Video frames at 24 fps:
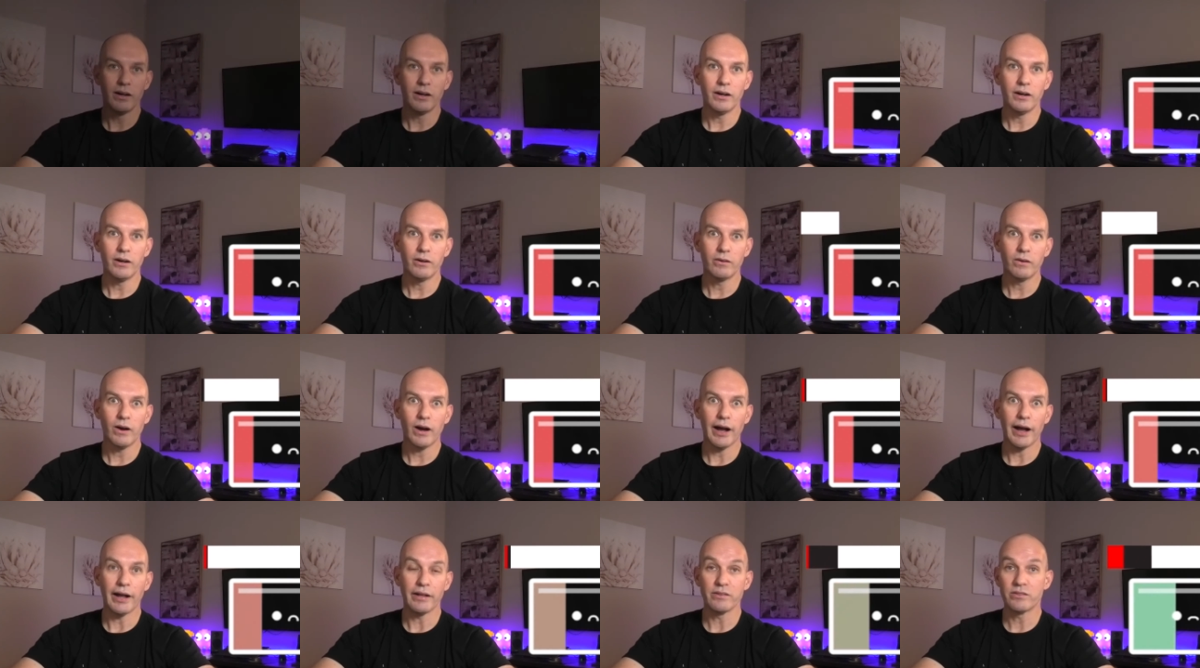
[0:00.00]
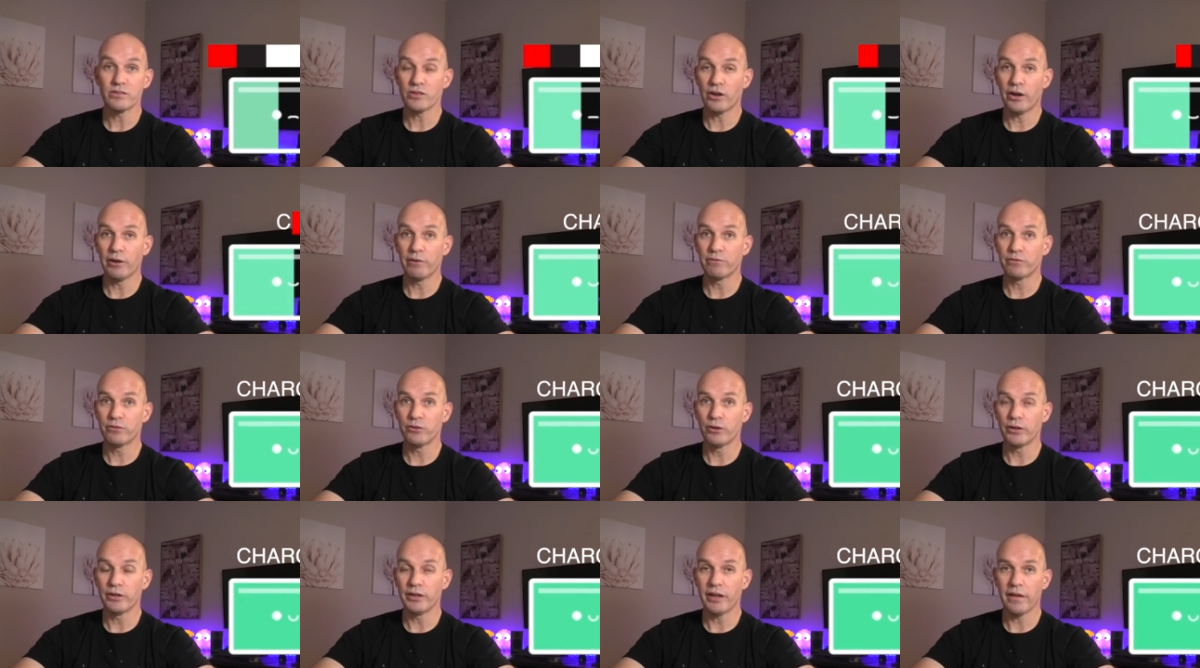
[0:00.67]
All right, time
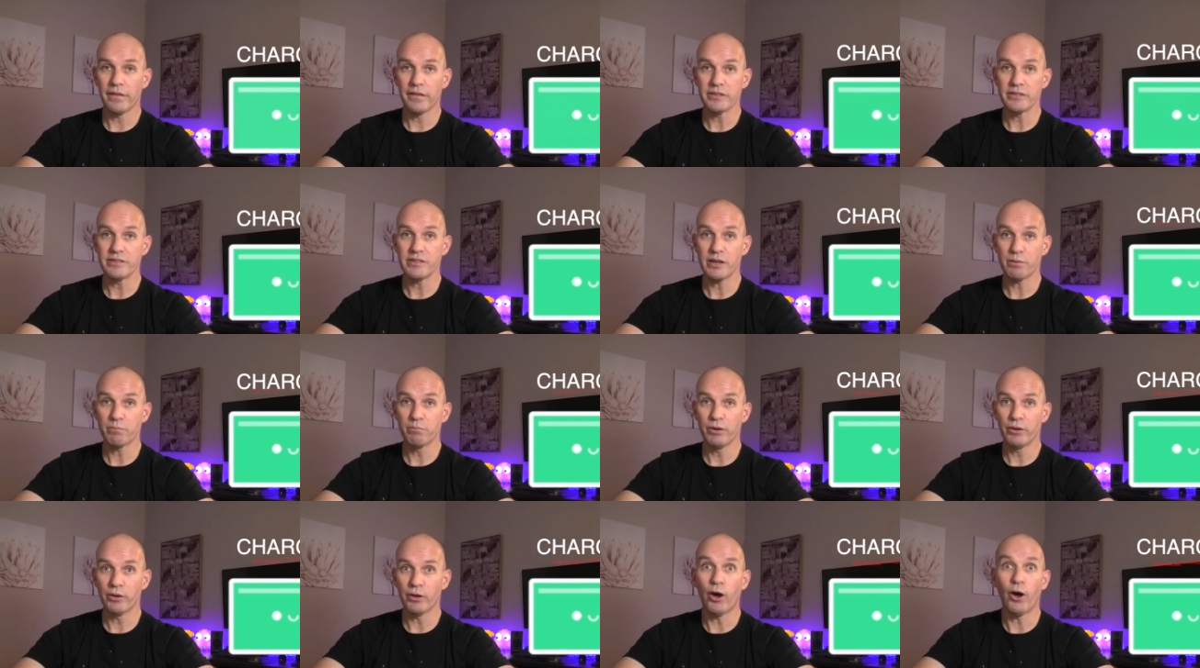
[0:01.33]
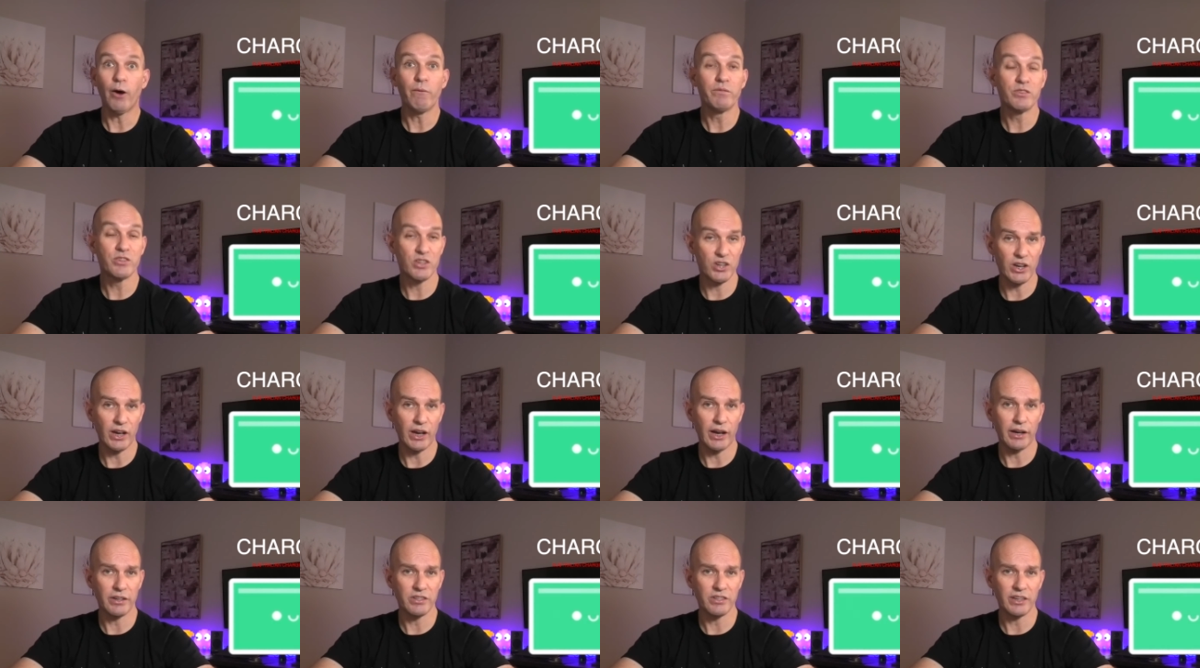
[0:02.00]
for another segment of
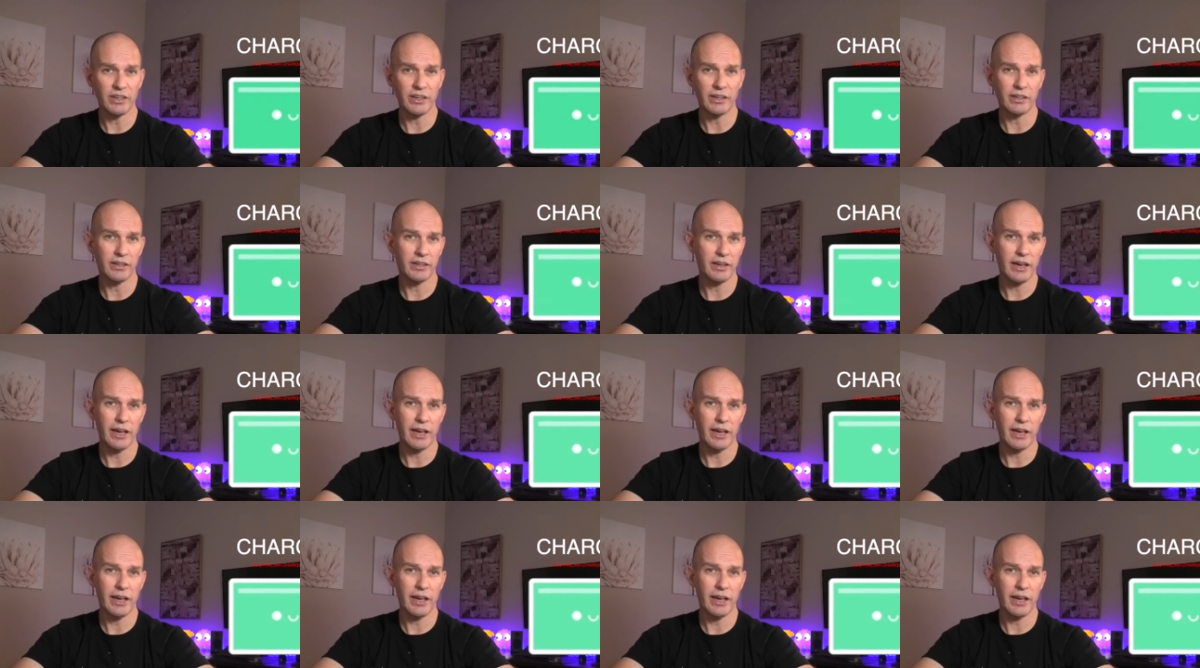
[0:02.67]
charging.